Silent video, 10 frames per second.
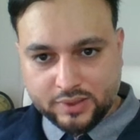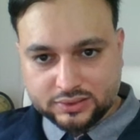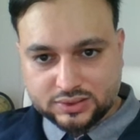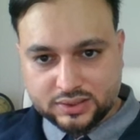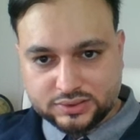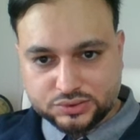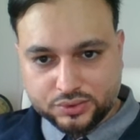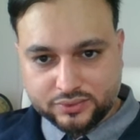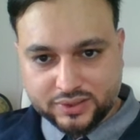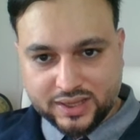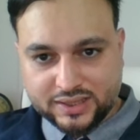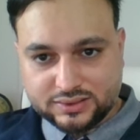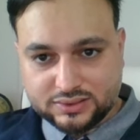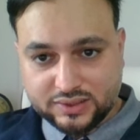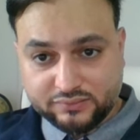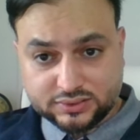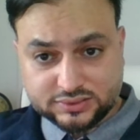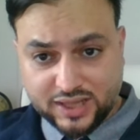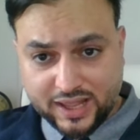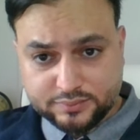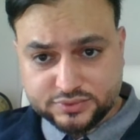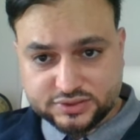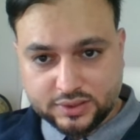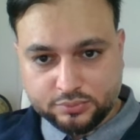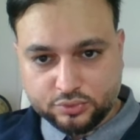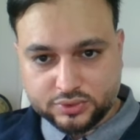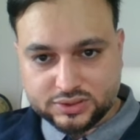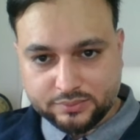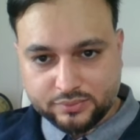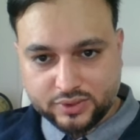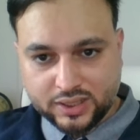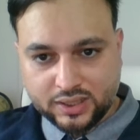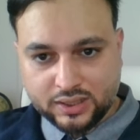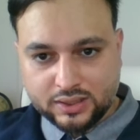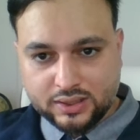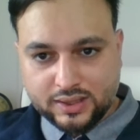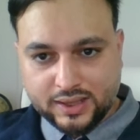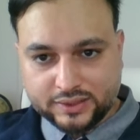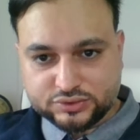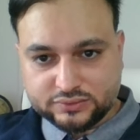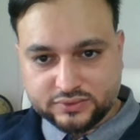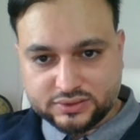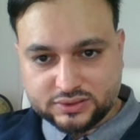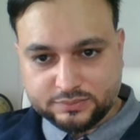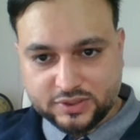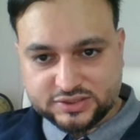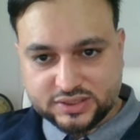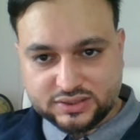asking it to create several tabs: a board summary, actual versus budget,